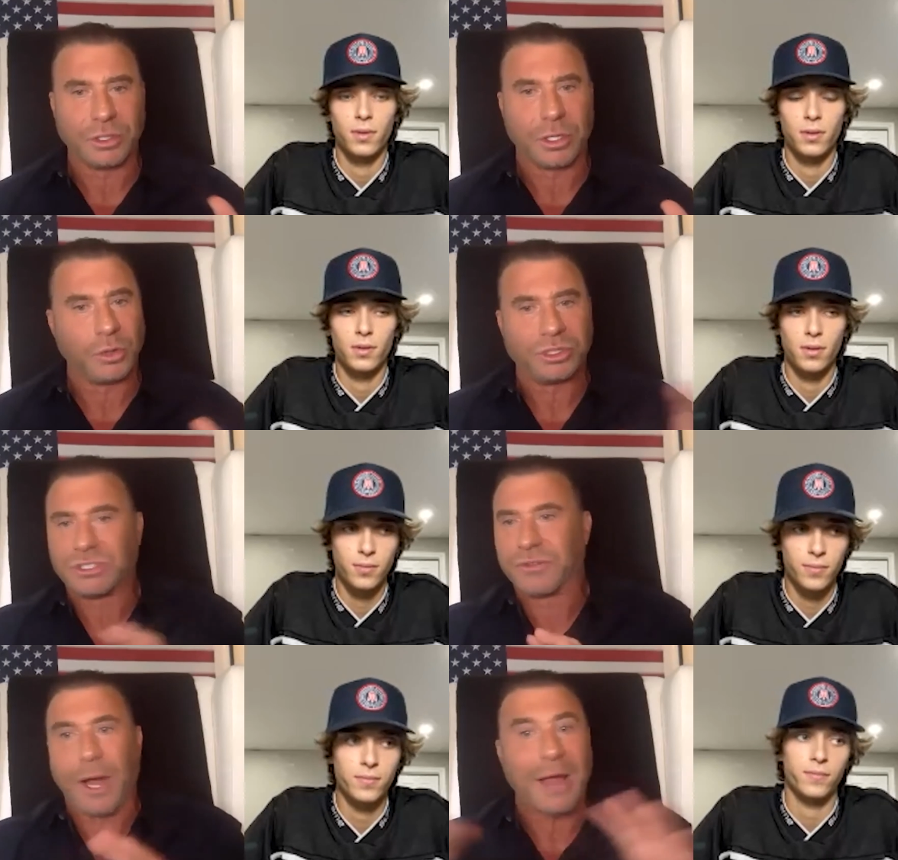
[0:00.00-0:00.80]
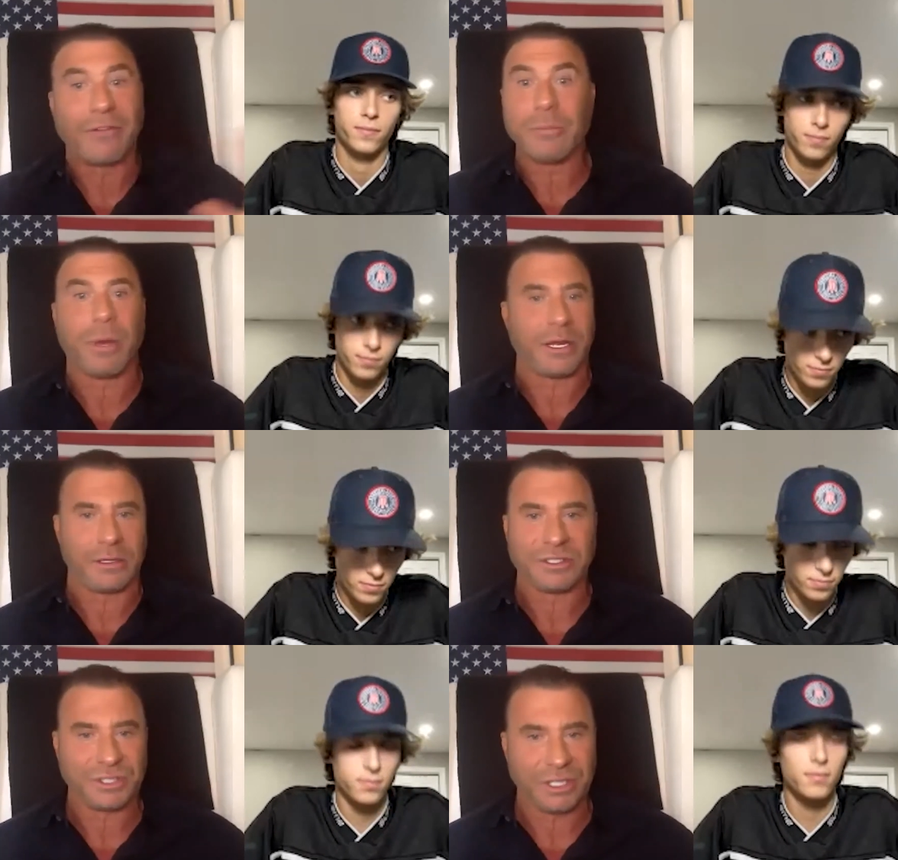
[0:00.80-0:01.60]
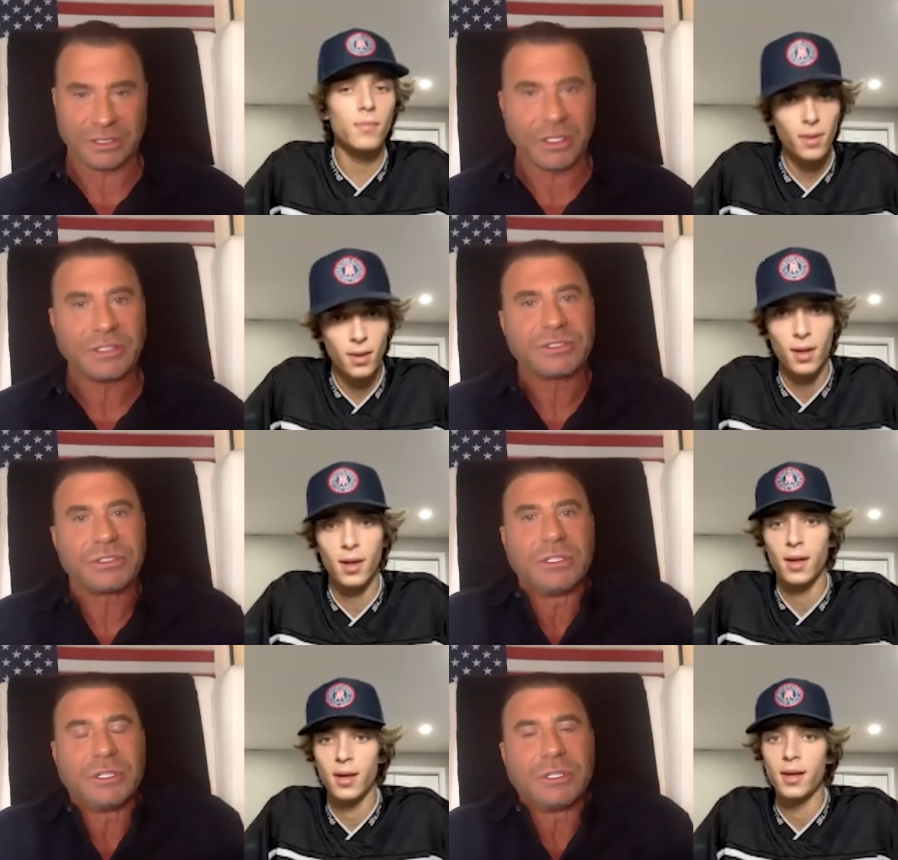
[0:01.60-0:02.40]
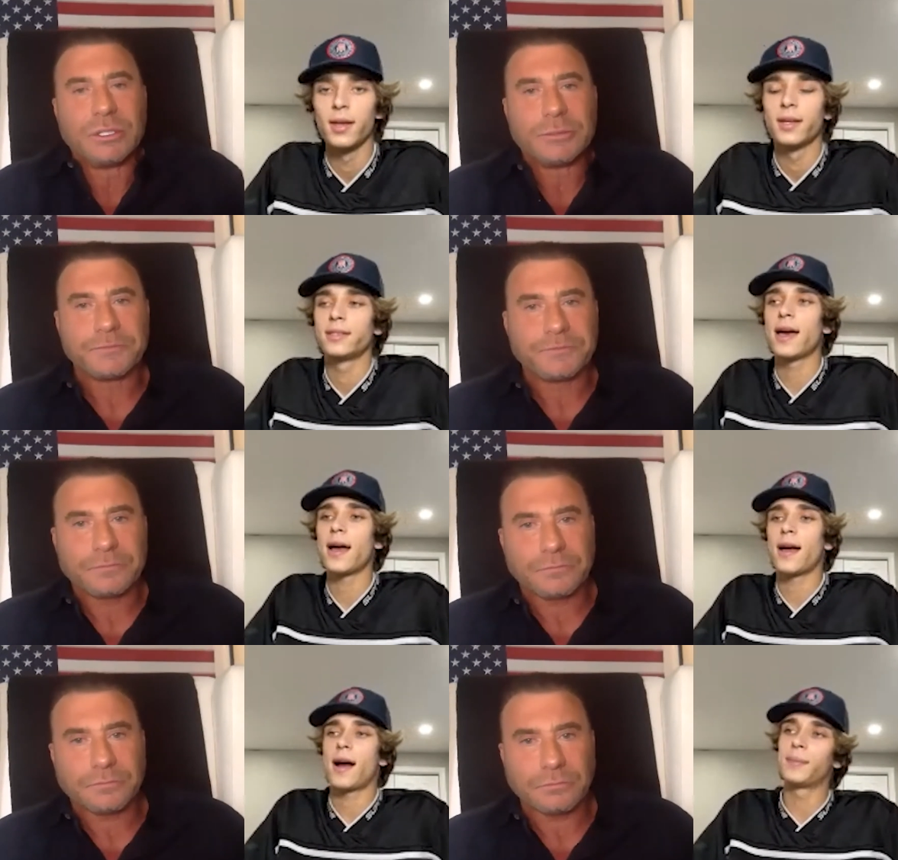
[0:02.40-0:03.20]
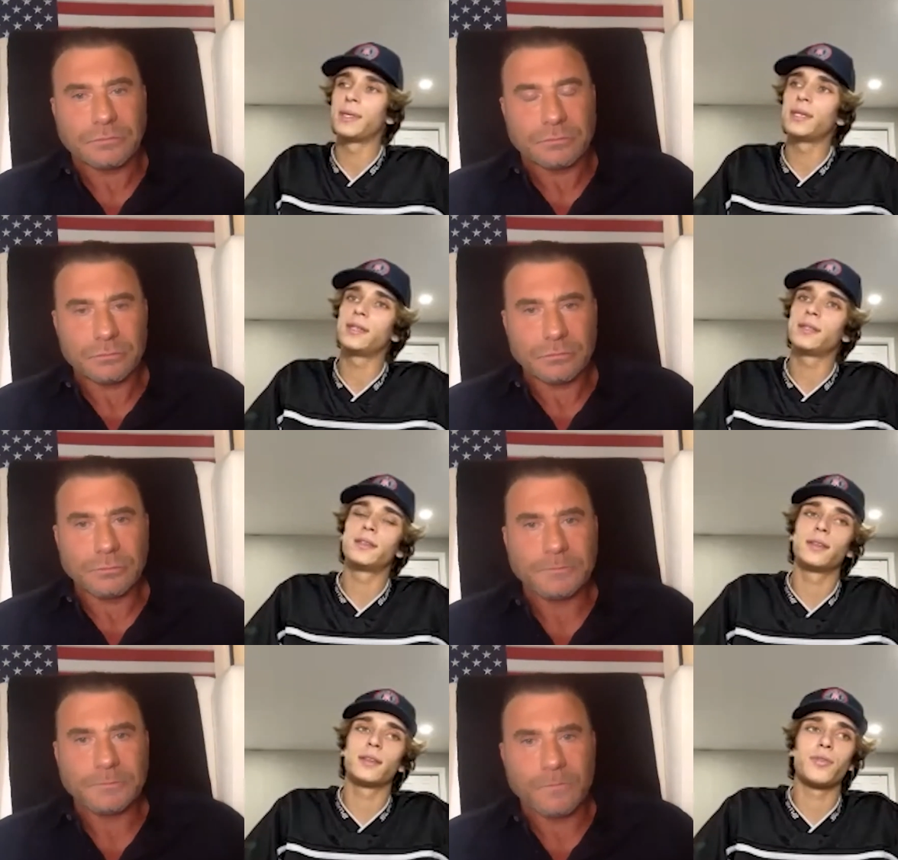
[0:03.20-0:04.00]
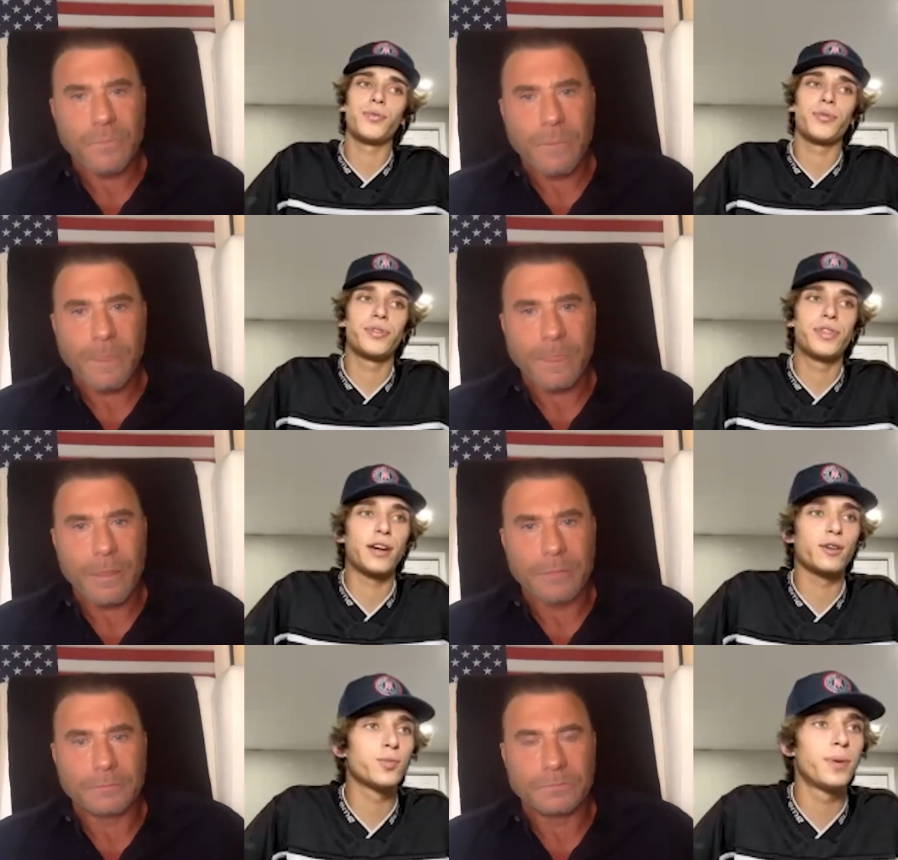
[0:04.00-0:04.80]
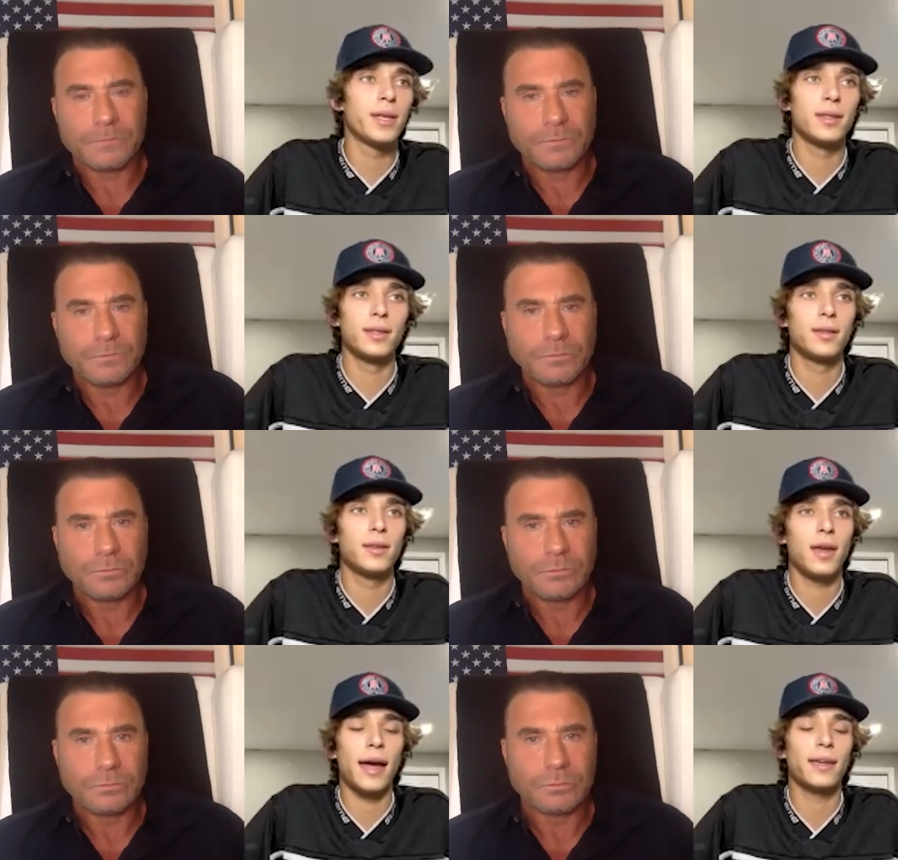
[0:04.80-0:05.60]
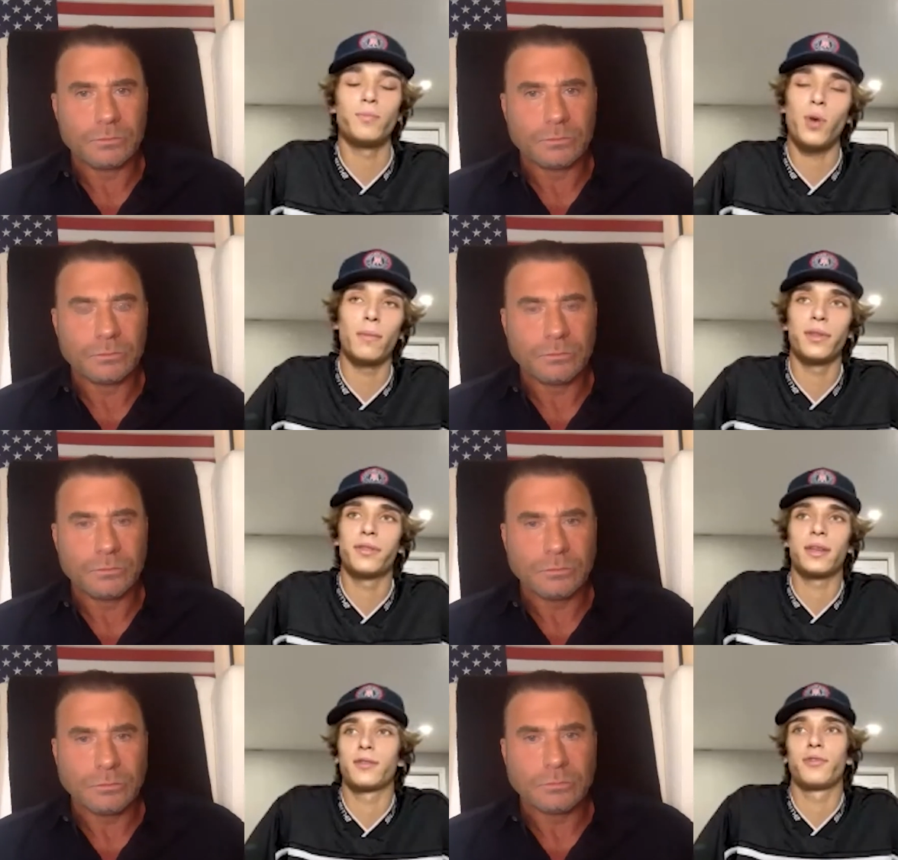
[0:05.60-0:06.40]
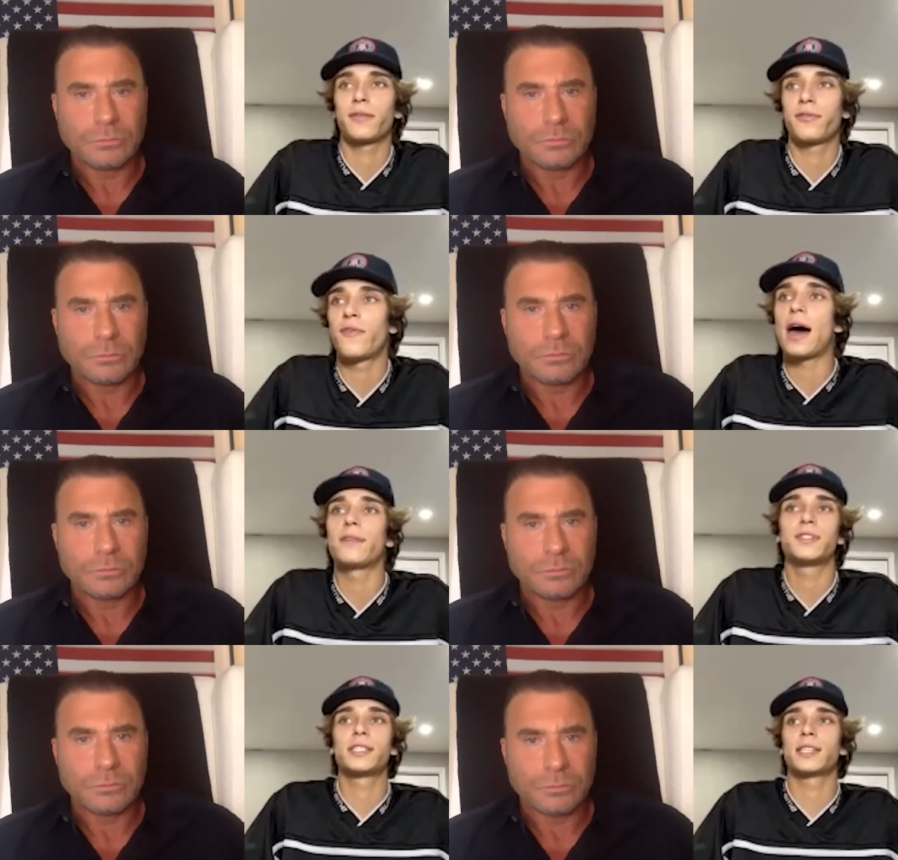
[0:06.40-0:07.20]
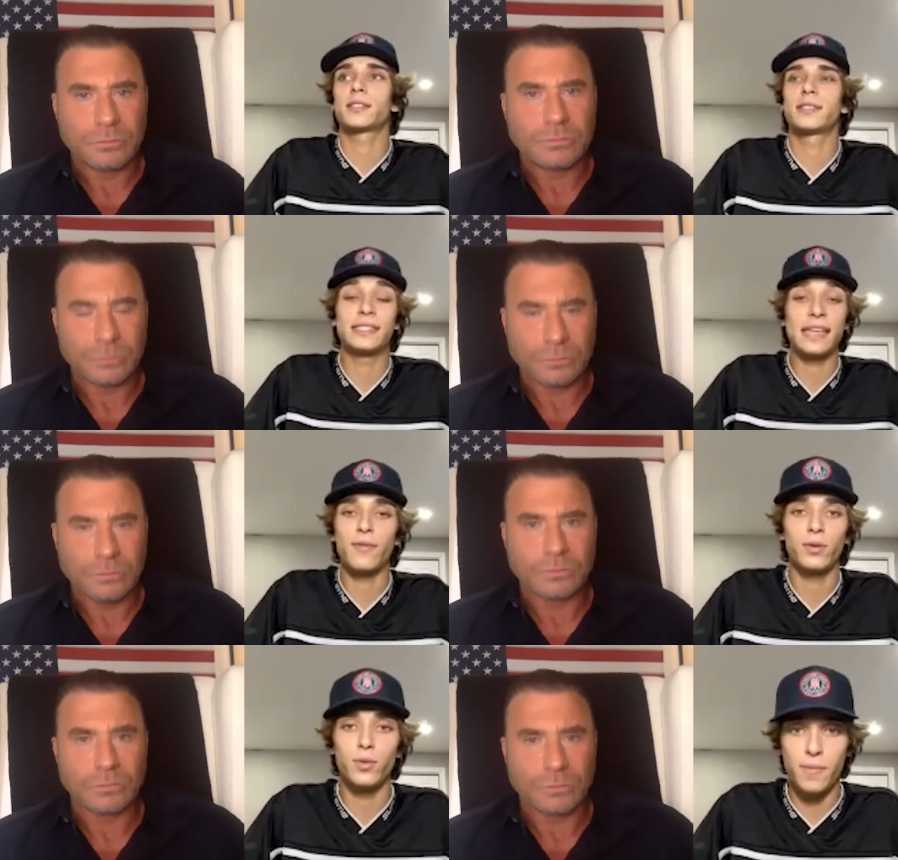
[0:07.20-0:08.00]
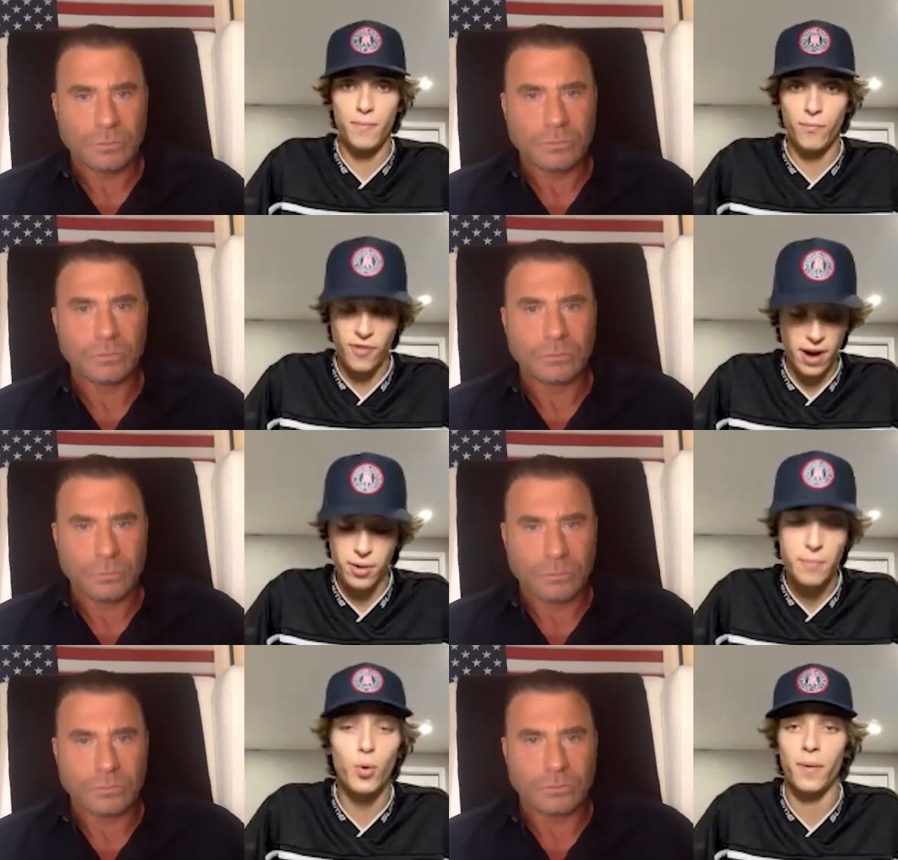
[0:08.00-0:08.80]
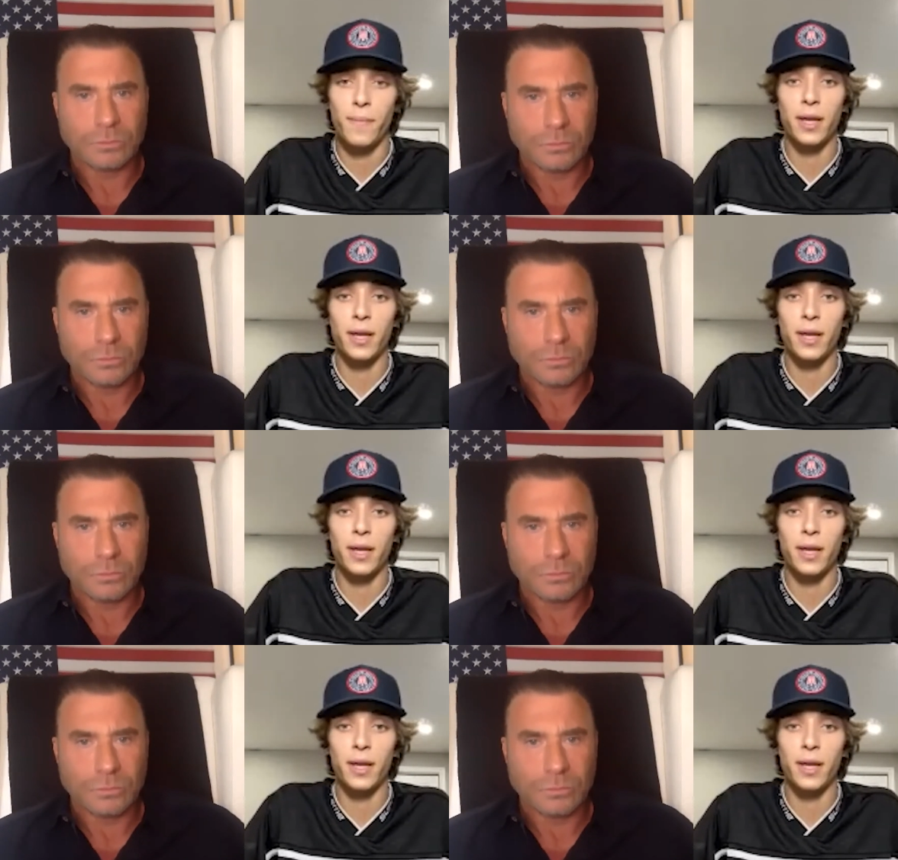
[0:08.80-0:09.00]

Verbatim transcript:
Speaker 1: and coaches for everybody listening to this. Yeah,
Speaker 2: I mean, there's been I can probably think of like five, six, seven very important